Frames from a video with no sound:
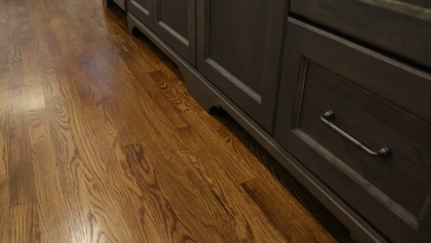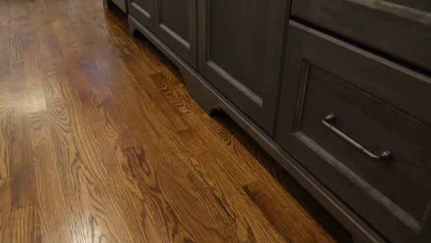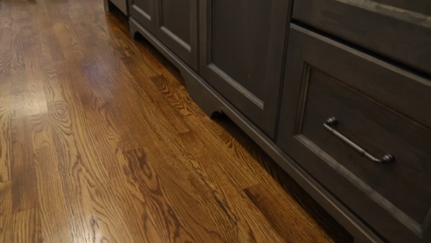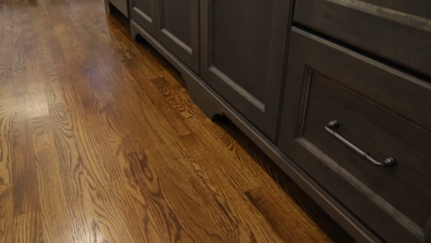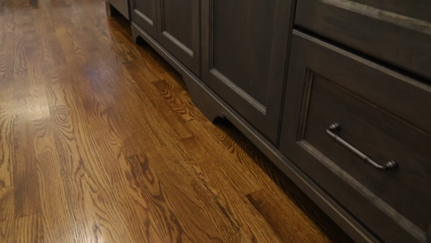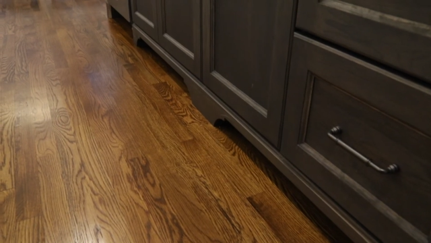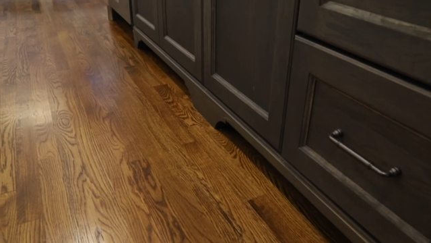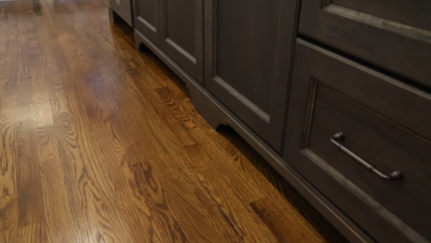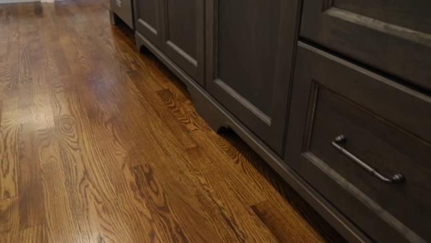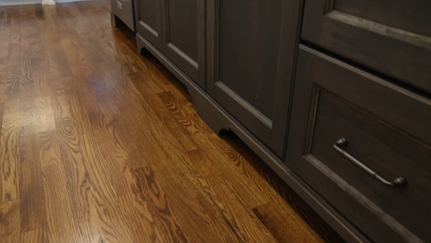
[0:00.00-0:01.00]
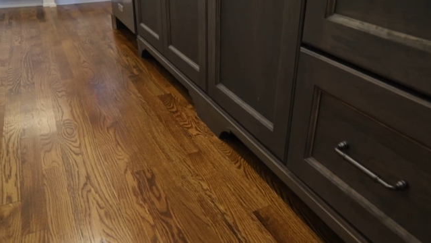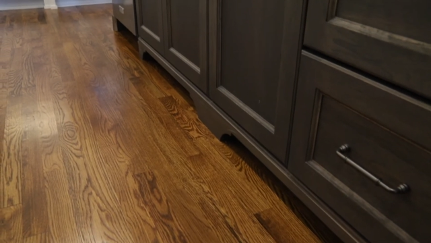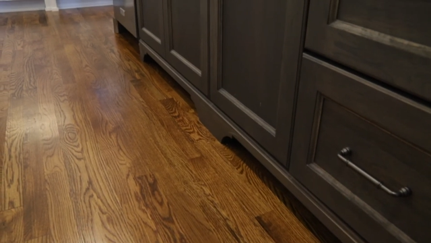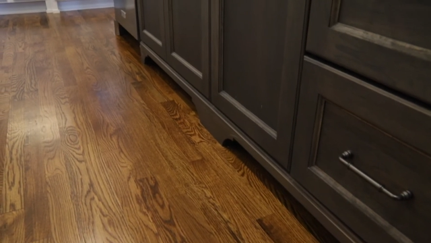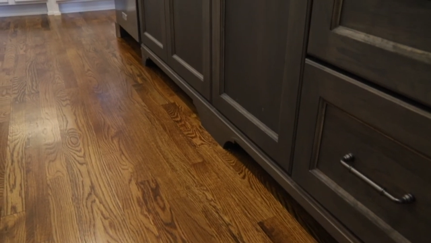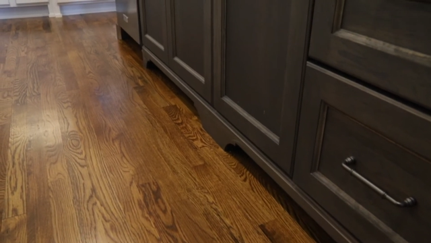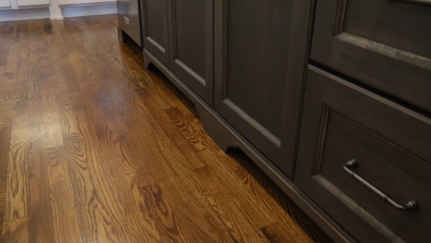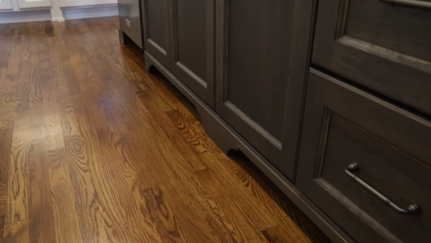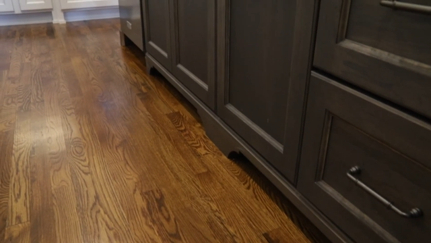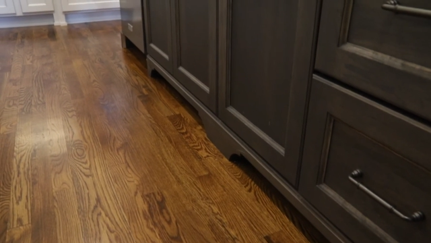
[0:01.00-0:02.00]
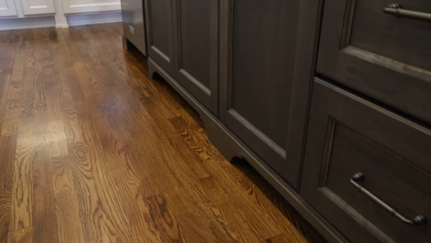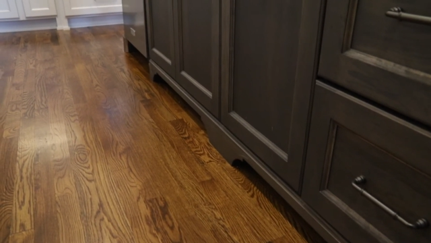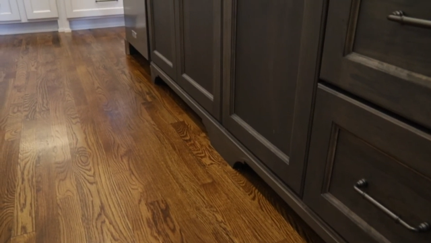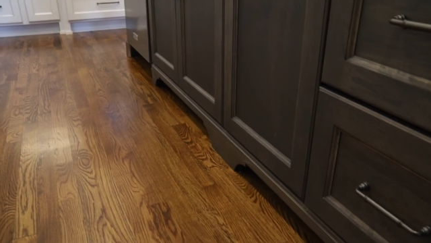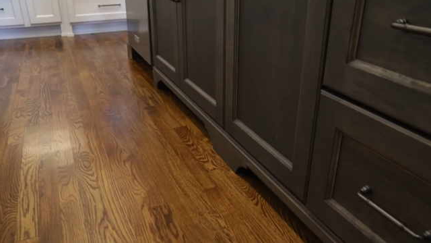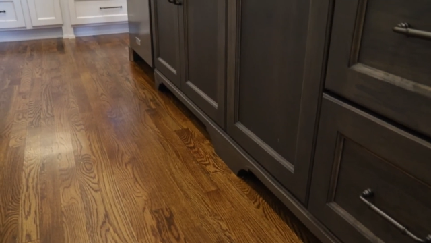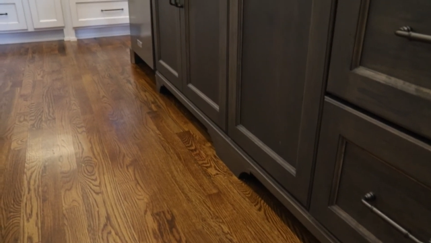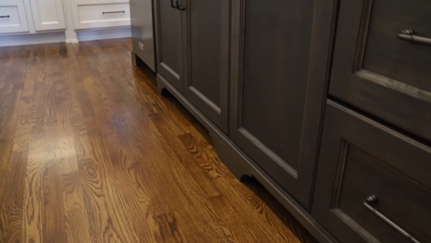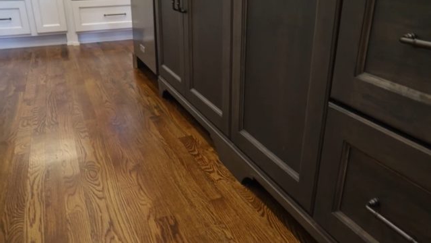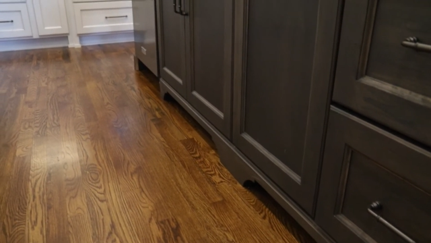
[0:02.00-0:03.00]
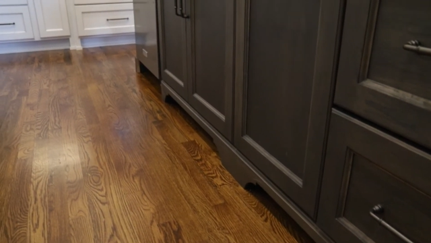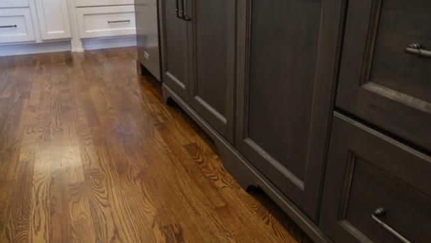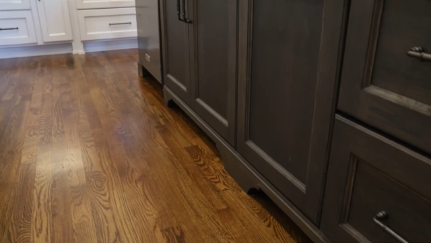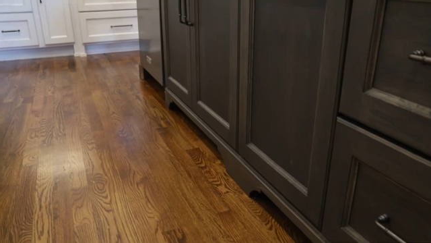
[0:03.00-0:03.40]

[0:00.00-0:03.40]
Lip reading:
Nobody's mouth can be seen.